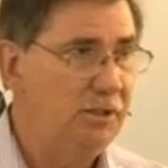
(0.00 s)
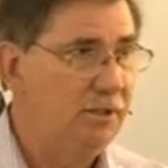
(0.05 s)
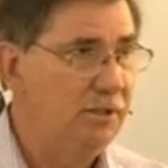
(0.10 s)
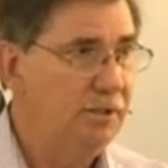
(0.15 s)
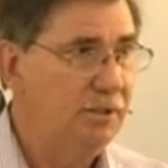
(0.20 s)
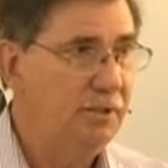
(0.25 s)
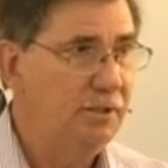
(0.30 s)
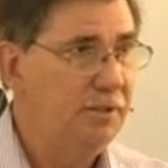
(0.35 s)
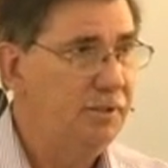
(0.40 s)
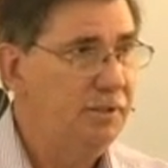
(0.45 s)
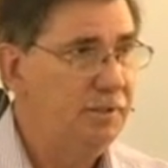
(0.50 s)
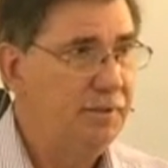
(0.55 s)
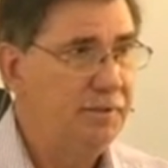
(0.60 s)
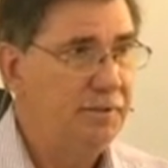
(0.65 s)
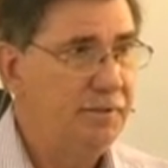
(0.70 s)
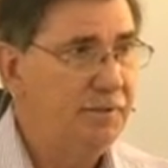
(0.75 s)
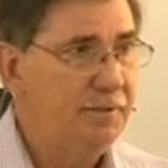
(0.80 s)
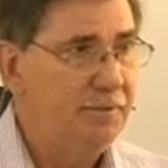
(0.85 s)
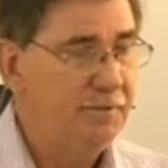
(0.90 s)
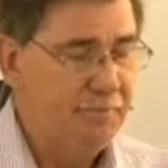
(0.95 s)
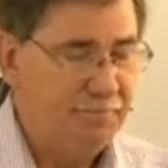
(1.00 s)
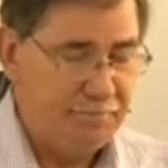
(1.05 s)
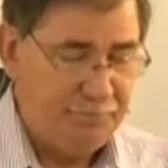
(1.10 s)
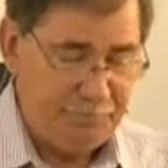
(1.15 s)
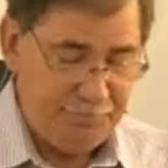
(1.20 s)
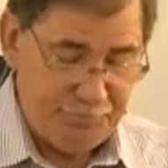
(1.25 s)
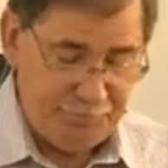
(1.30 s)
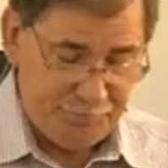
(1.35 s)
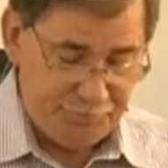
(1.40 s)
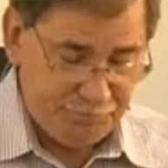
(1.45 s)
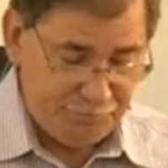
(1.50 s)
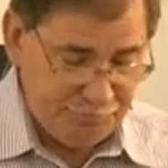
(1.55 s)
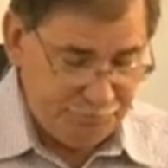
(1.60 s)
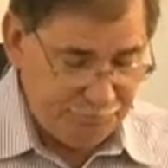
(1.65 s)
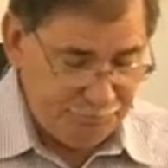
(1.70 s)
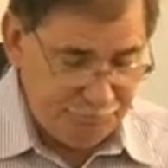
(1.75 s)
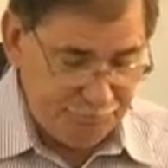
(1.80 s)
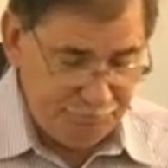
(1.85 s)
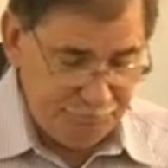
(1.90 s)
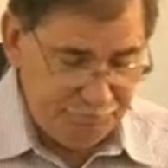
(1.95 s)

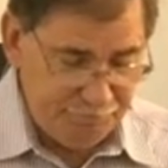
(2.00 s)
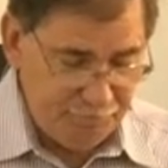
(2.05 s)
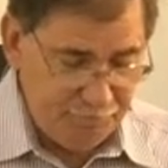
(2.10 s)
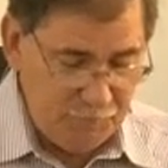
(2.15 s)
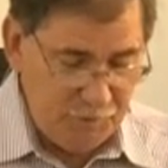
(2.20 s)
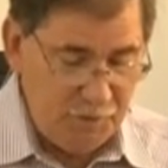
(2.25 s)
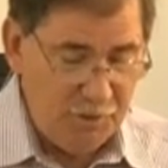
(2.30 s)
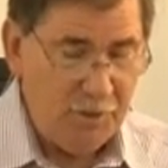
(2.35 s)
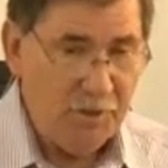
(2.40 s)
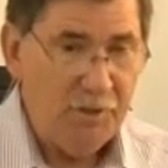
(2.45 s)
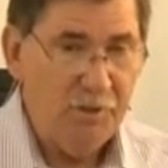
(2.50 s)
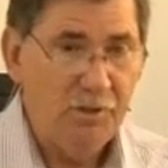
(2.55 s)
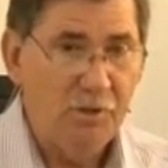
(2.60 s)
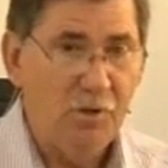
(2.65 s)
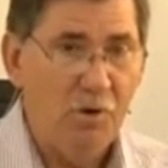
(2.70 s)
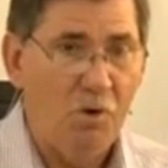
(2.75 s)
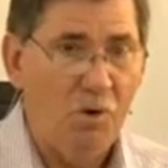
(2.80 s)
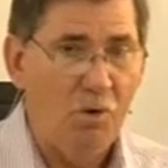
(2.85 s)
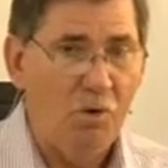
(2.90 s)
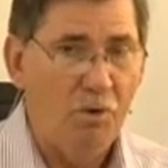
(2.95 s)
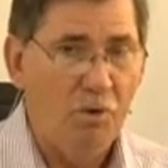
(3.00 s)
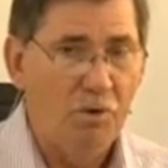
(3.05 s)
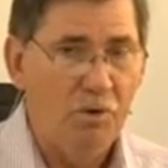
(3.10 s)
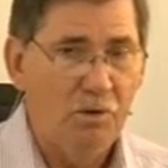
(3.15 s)
(no one is talking)